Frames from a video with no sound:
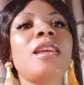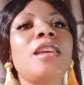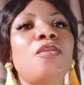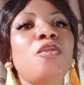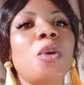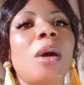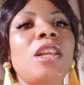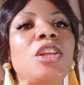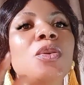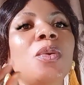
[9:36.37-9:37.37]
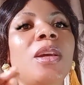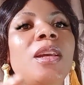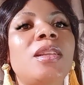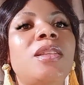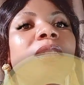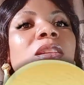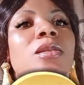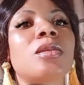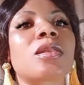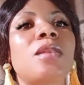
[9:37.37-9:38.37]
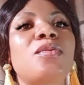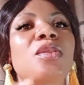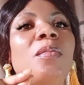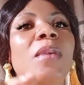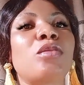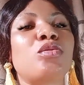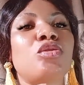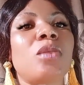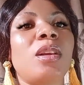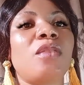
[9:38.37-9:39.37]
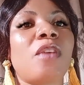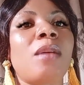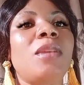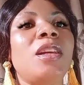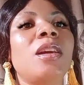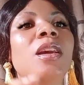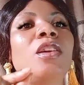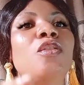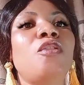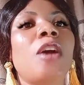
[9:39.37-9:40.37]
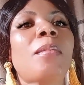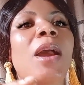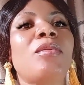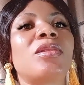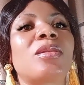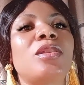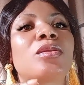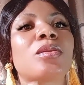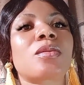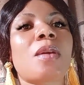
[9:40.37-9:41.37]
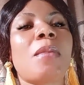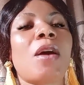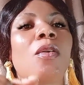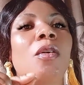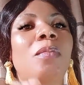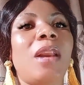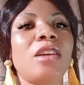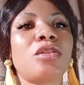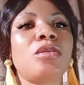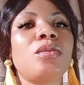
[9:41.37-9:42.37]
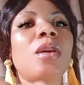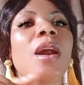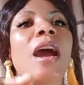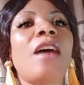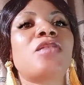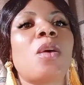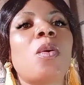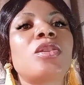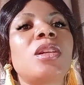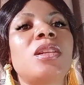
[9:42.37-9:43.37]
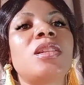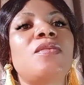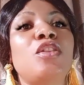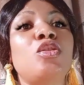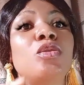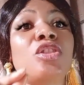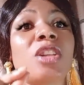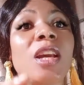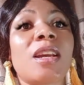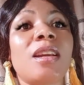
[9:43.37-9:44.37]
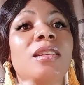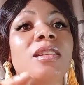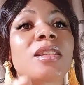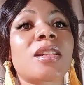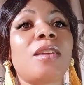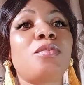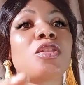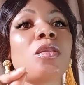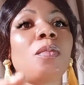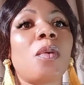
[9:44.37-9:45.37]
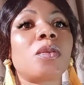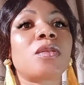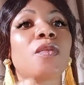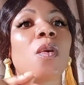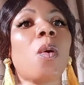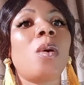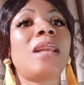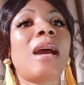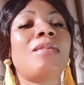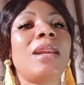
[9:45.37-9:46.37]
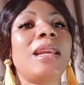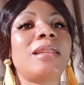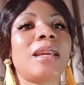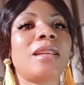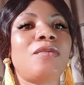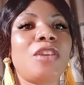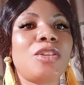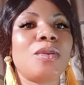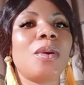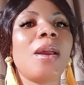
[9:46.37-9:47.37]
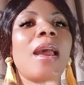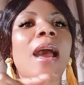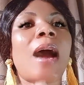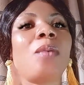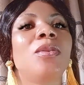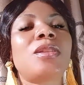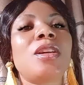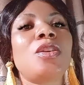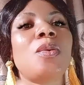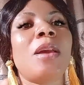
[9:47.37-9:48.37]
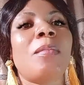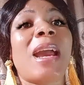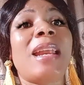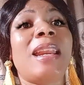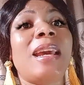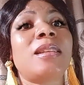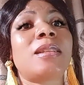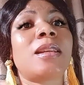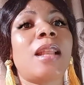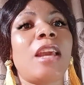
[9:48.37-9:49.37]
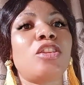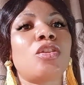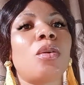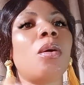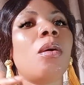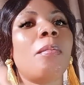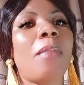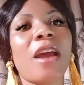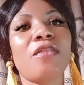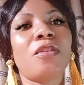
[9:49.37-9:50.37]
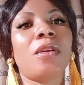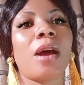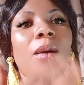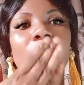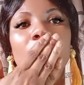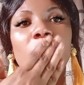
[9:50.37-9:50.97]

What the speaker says: If you are new, hit the subscription bell to join the family. If you are my returning subscriber, God bless you. After watching this video, check description box for other related video. I will see you in my next lecture. Bye for now.